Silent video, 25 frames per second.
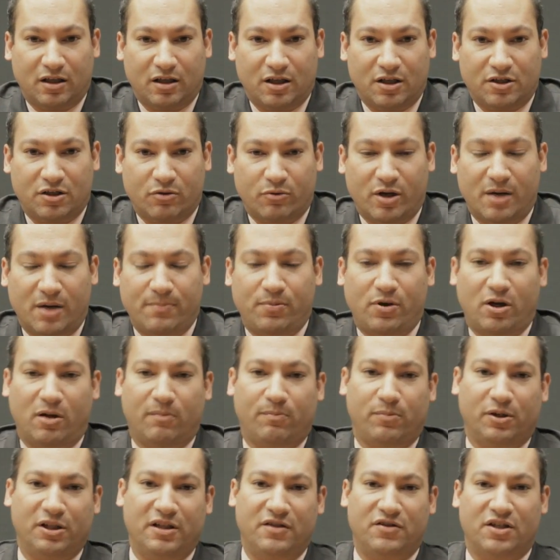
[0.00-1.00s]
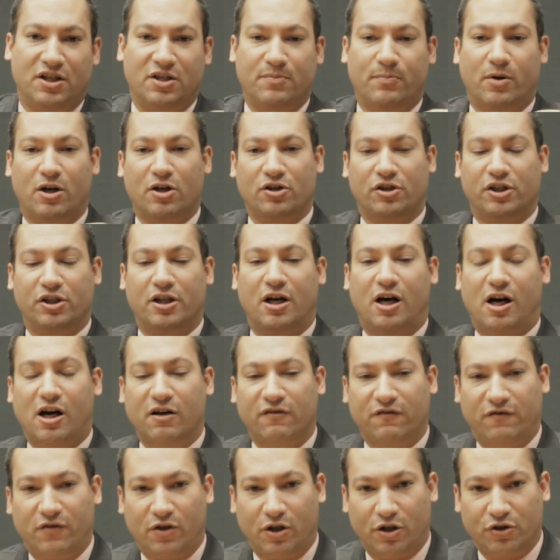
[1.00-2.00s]
See, Ron Paul believes it's partially
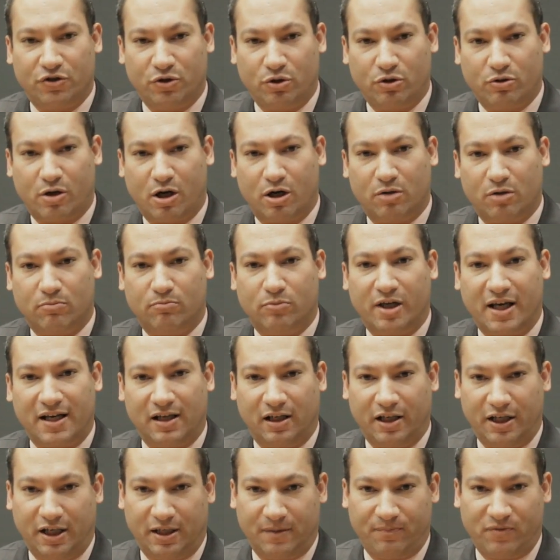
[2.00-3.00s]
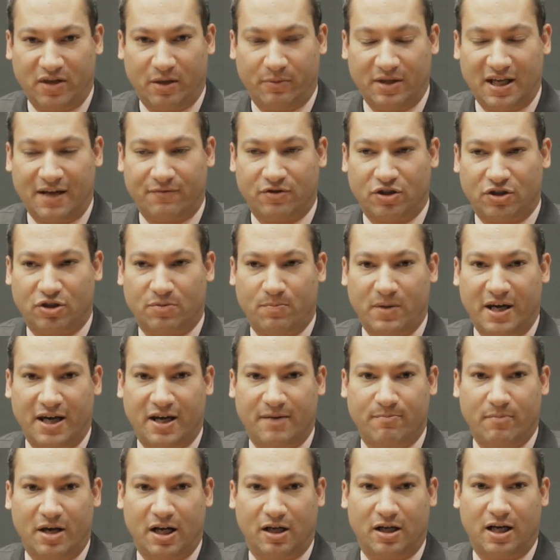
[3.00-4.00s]
our fault due to our own meddling that we have such
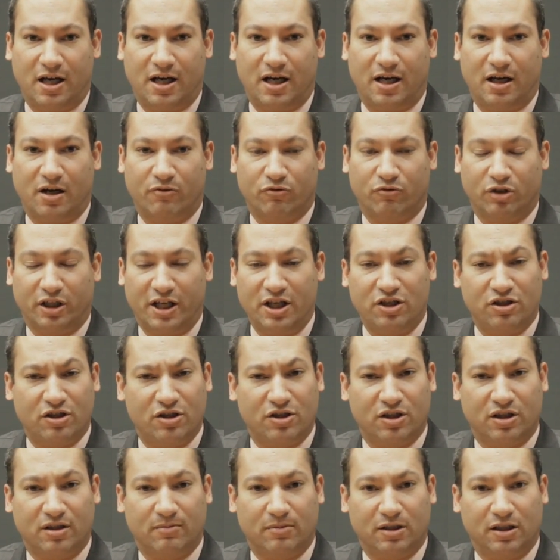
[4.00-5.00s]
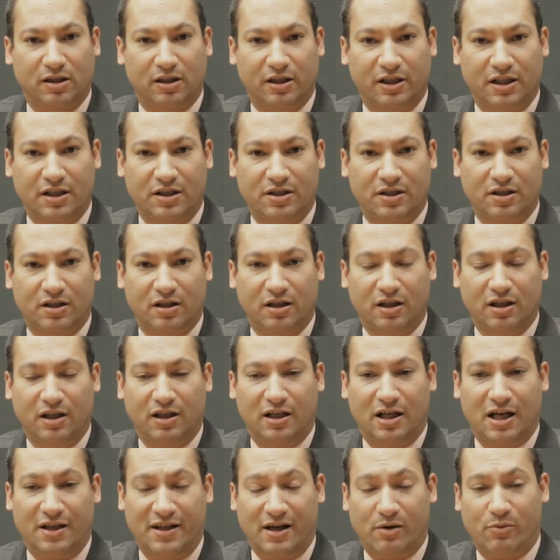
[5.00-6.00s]
bad relations in the Middle East,
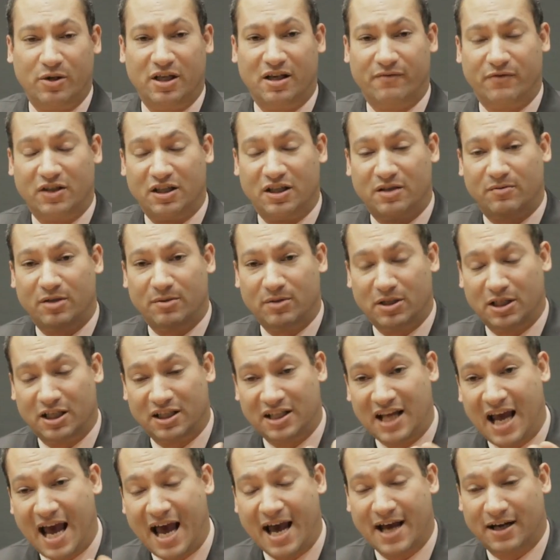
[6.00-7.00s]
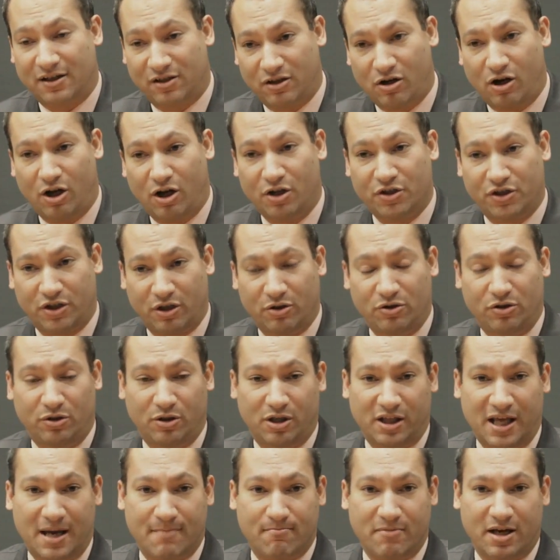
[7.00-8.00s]
and that we have been attacked also due
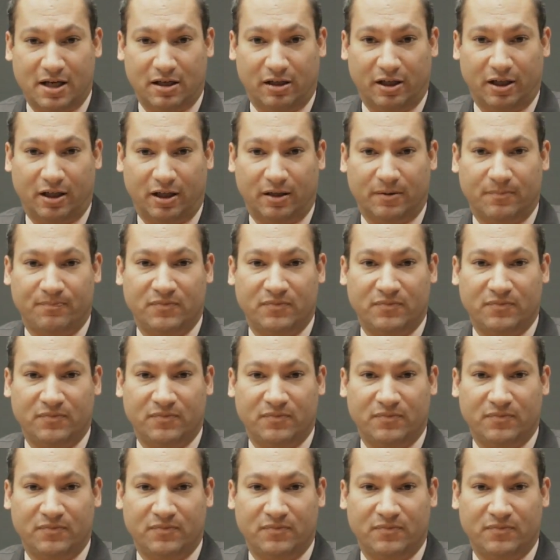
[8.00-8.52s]
to that meddling.